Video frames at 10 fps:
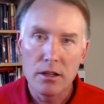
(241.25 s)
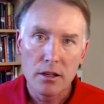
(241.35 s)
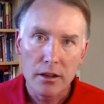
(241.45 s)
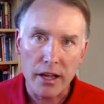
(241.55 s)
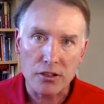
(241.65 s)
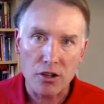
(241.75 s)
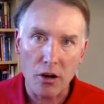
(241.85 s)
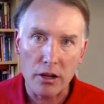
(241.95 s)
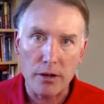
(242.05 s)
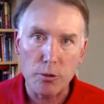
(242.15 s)
That's all
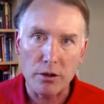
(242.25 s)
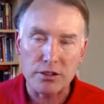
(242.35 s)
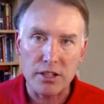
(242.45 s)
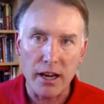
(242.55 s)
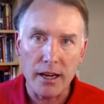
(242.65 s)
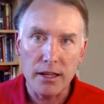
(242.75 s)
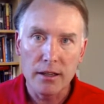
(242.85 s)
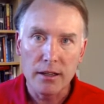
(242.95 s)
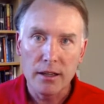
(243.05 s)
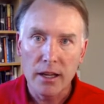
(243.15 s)
I will say.
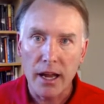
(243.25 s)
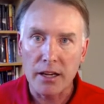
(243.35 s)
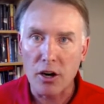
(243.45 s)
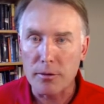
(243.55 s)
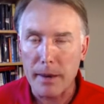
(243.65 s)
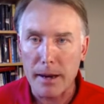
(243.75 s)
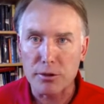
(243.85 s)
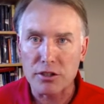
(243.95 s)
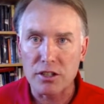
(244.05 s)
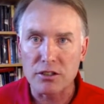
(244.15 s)
And our
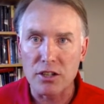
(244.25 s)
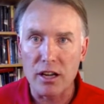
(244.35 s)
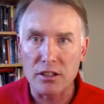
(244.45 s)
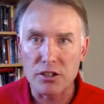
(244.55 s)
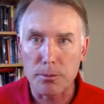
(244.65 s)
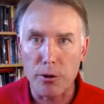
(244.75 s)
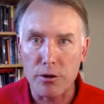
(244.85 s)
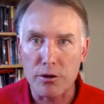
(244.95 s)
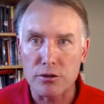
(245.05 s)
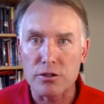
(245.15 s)
members and
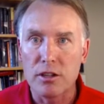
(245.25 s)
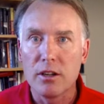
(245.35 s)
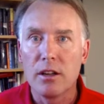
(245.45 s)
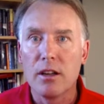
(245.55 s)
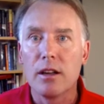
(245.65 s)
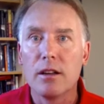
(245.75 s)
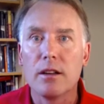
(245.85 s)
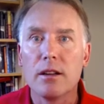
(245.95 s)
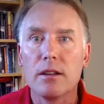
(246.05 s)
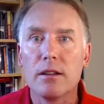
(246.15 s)
supporters
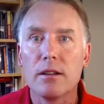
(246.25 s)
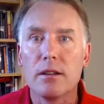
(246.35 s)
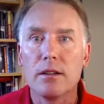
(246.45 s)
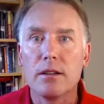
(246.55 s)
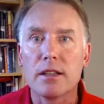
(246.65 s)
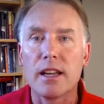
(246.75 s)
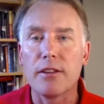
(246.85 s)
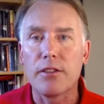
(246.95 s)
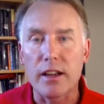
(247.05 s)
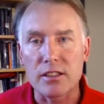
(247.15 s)
give
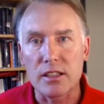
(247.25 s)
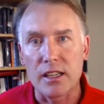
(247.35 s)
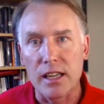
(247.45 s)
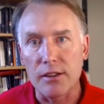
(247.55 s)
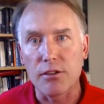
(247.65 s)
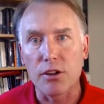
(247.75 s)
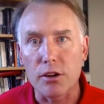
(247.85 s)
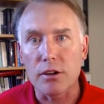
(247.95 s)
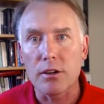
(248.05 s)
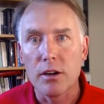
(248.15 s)

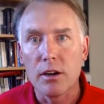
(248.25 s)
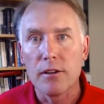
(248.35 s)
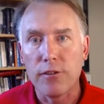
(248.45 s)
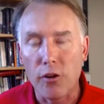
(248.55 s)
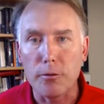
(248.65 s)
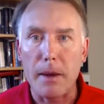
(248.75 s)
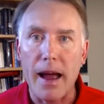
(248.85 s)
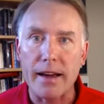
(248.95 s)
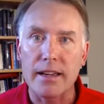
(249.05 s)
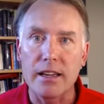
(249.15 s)
their full
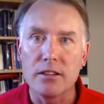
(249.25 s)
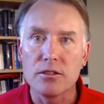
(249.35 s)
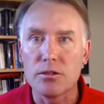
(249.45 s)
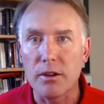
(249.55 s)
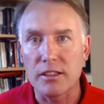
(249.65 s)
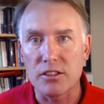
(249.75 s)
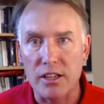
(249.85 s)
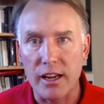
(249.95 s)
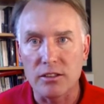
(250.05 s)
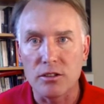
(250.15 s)
backing to
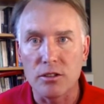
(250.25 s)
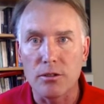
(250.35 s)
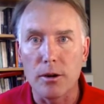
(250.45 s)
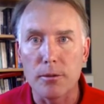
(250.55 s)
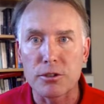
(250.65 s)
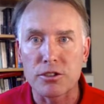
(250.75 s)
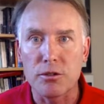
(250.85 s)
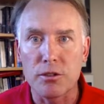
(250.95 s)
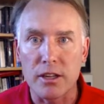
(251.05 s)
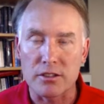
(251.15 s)
NCA to pursue
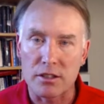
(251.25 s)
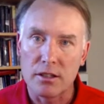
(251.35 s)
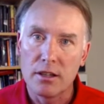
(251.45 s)
this.